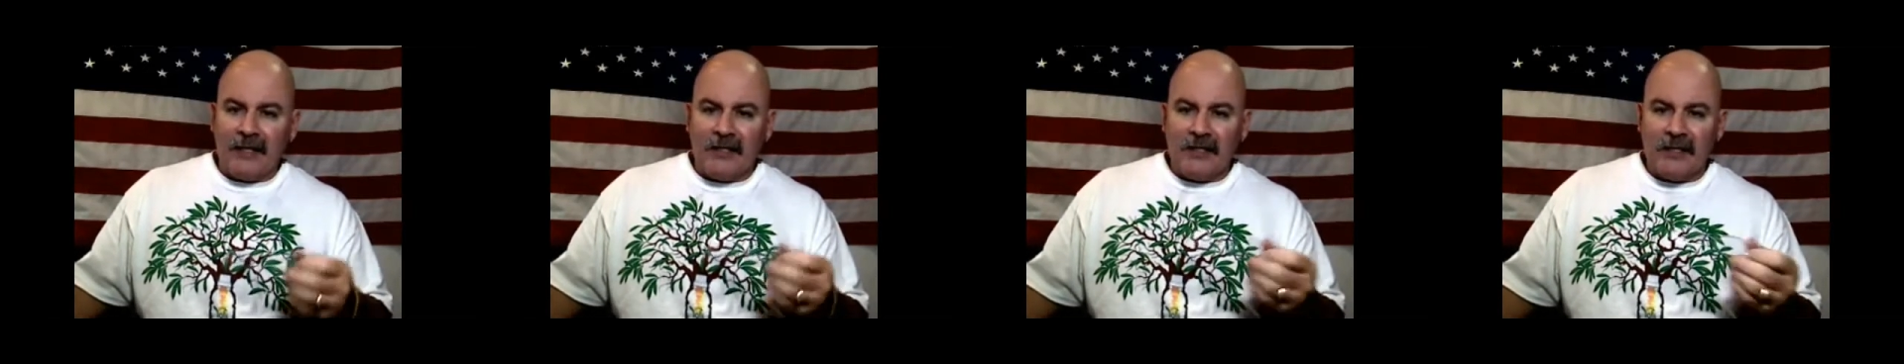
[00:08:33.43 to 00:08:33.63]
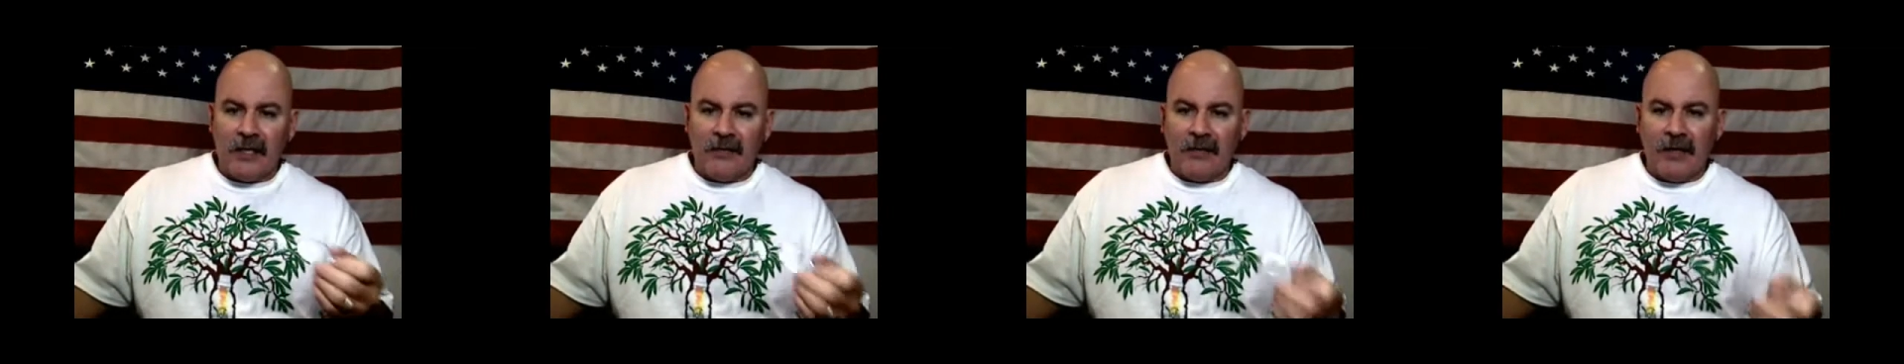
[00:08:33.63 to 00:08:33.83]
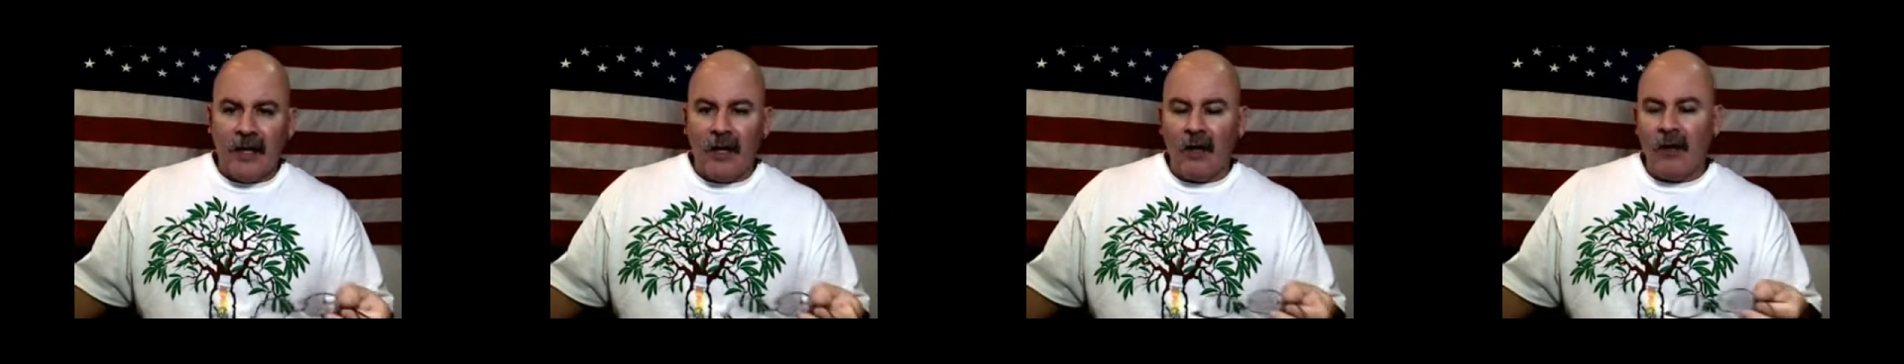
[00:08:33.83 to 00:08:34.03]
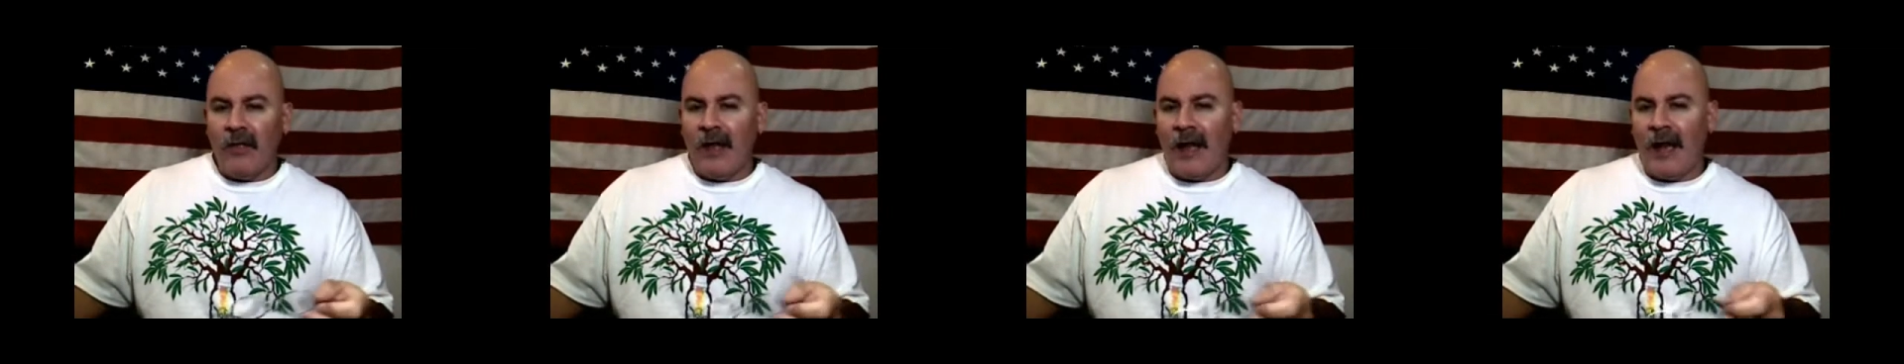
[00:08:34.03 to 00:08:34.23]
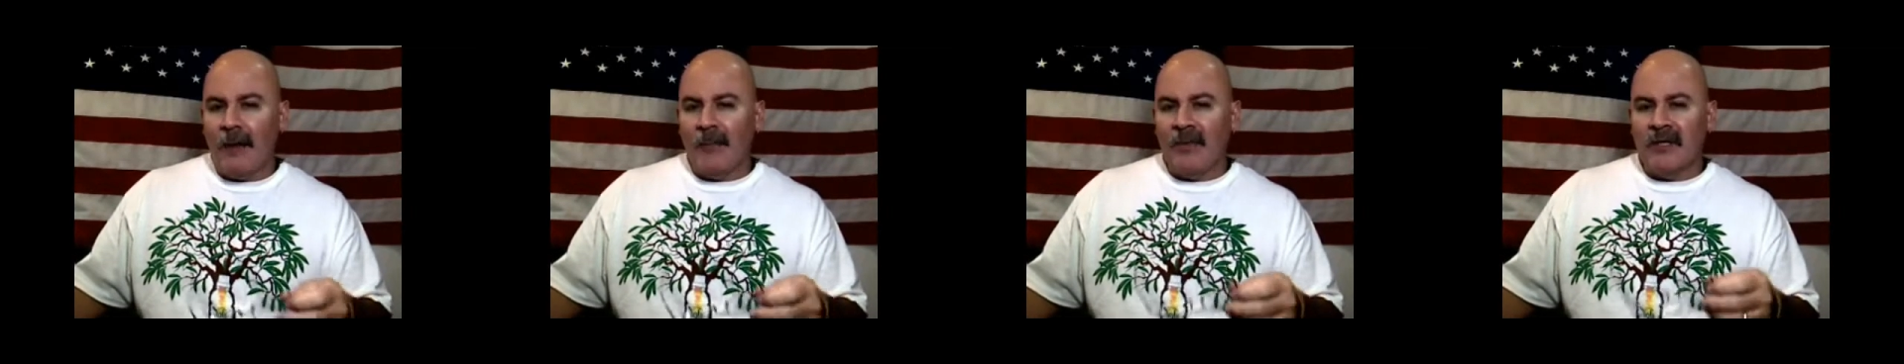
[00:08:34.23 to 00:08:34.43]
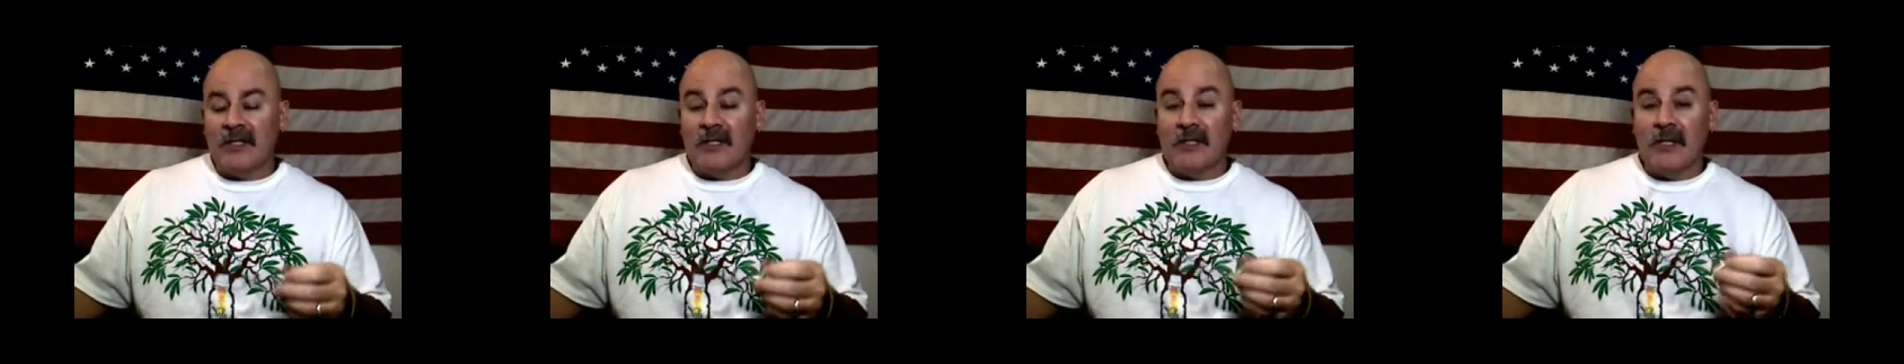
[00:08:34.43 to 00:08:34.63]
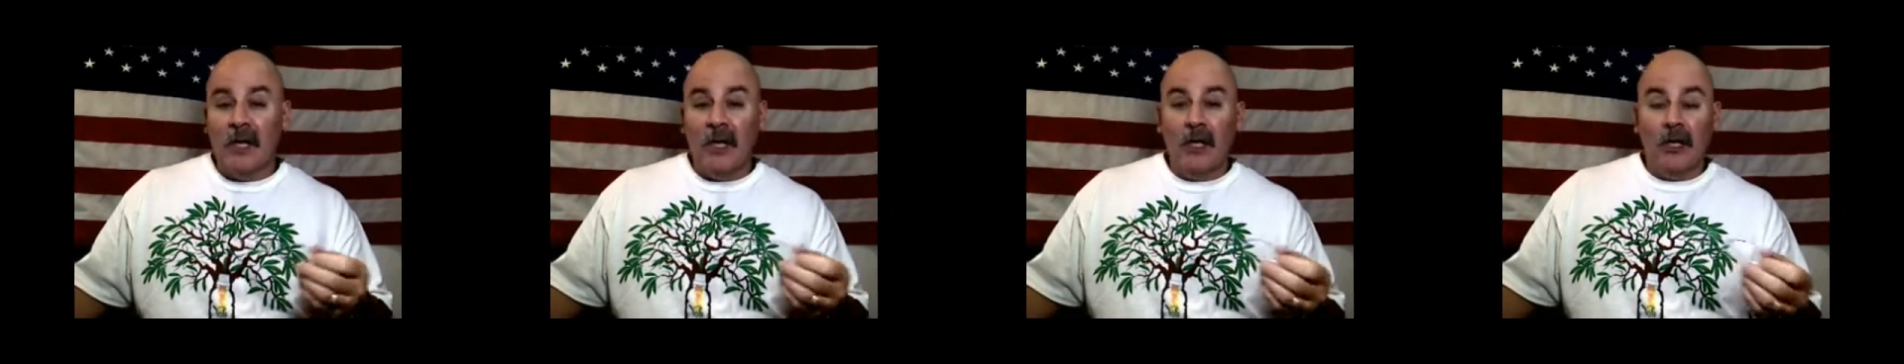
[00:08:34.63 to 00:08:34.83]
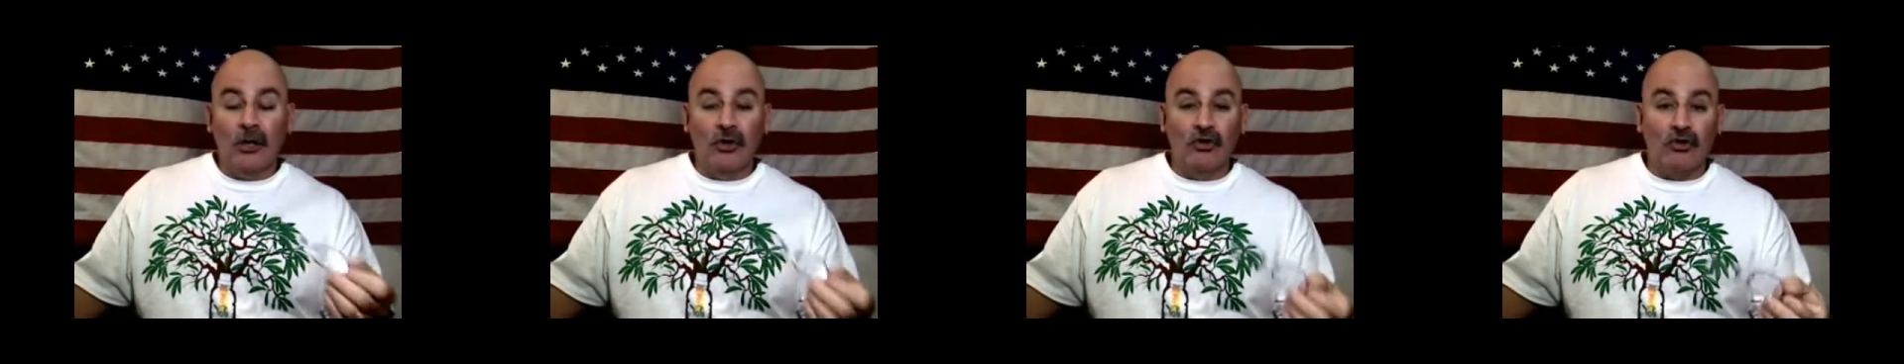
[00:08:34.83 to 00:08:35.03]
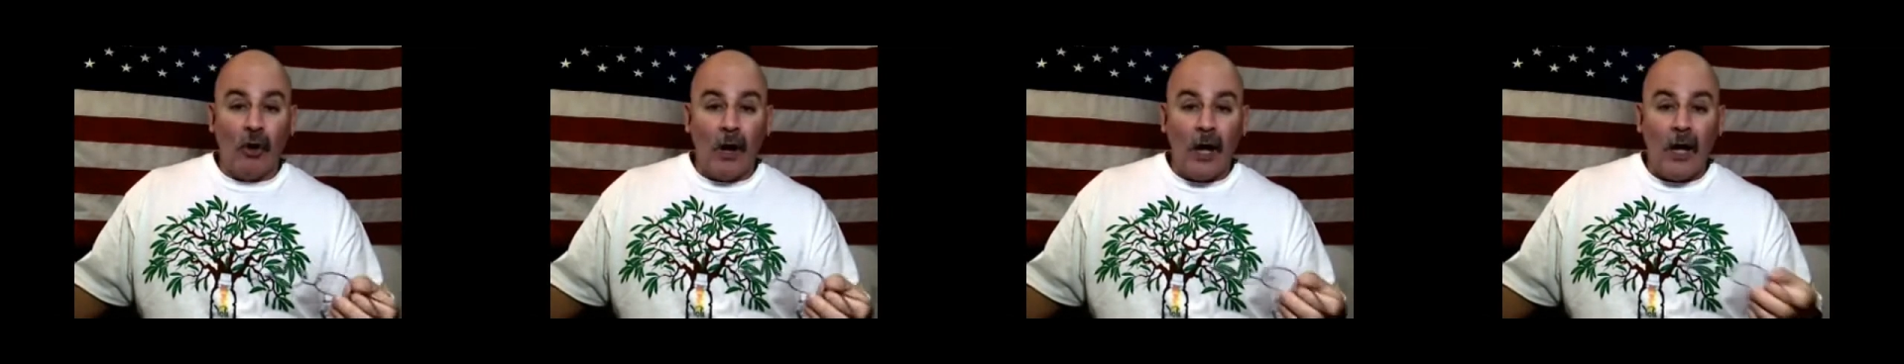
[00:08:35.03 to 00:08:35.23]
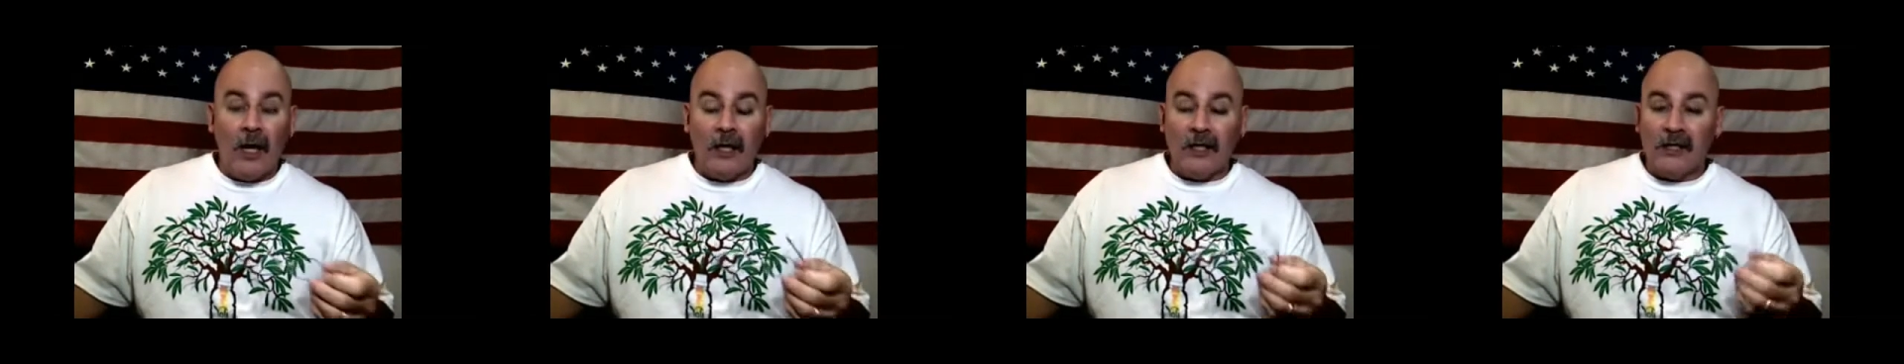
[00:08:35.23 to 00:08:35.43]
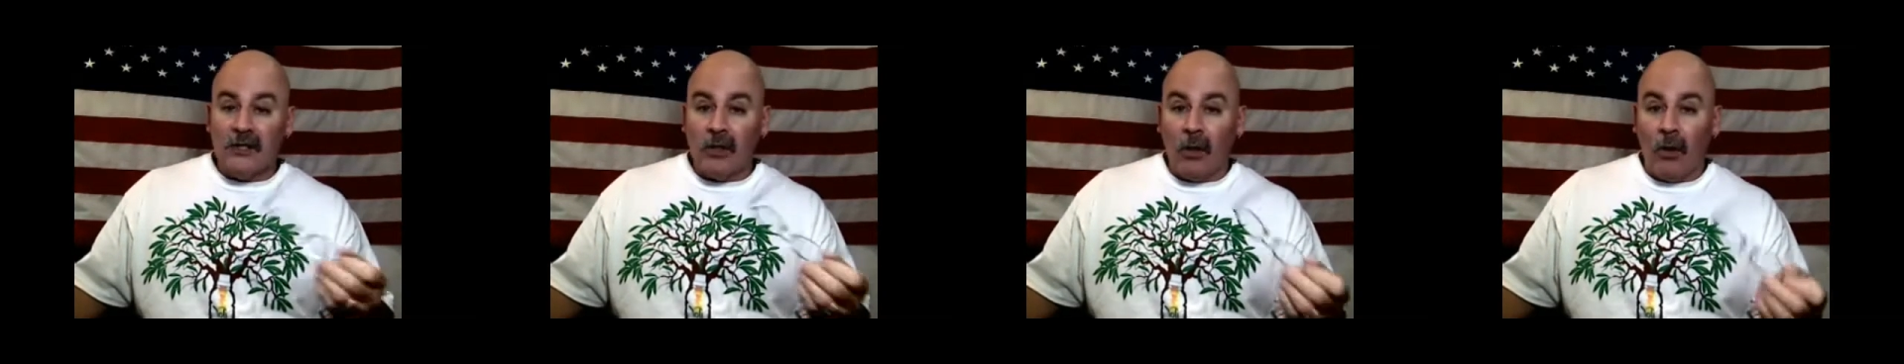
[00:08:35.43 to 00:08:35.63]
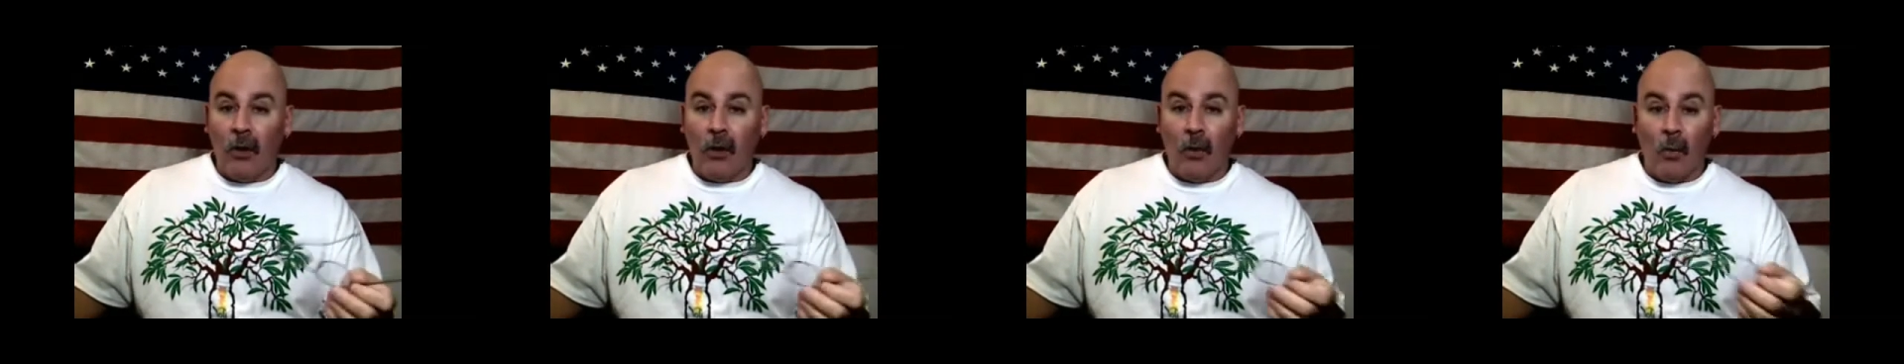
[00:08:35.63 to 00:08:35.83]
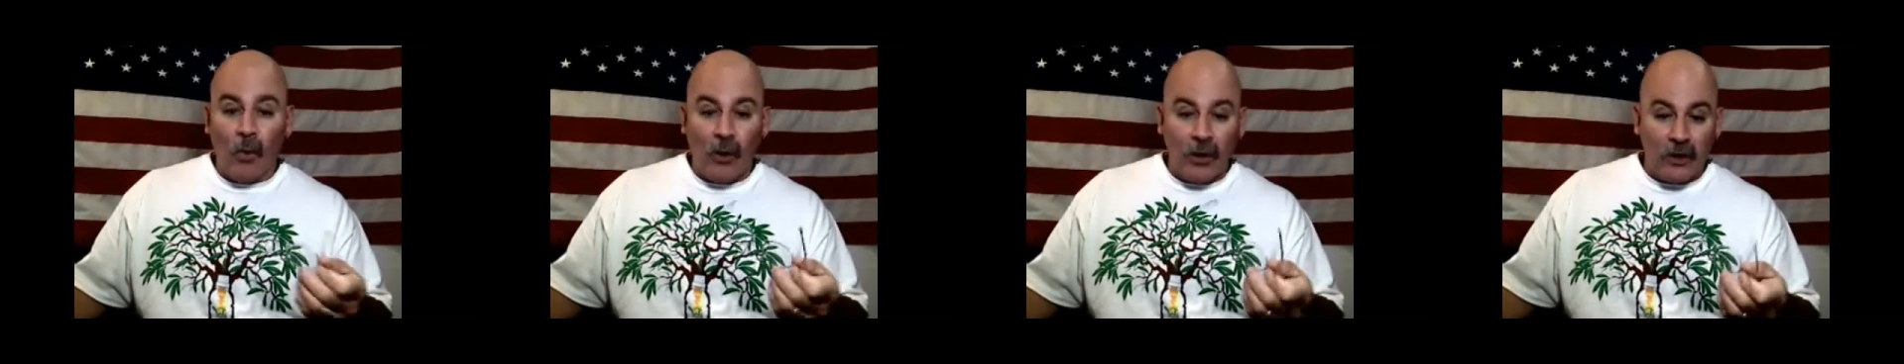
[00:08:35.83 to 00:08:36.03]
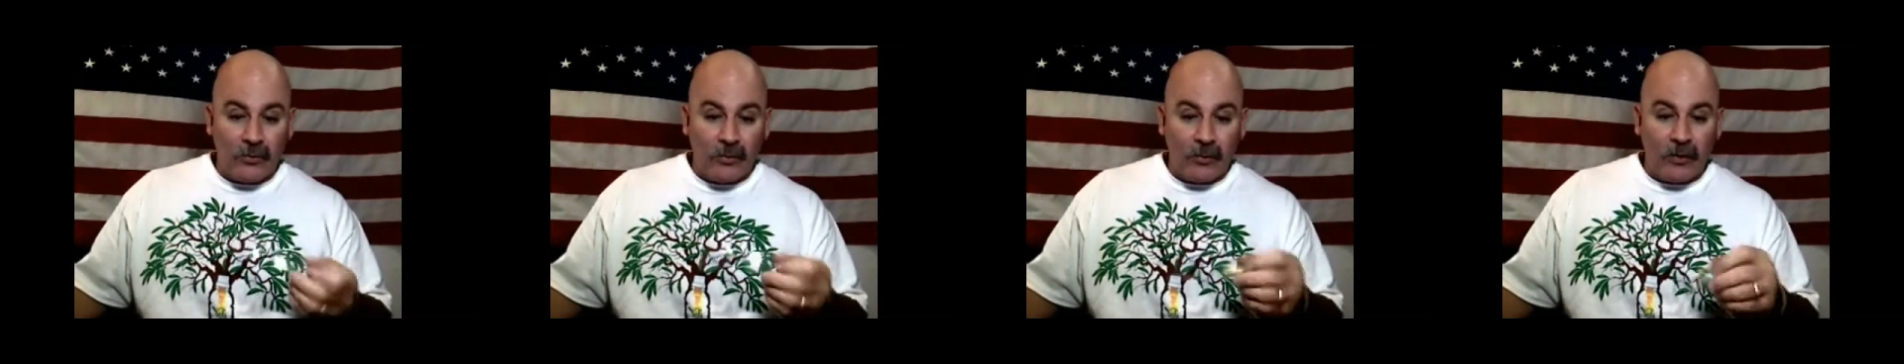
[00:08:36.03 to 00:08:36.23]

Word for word: He's done the health habits drugs, the whole works.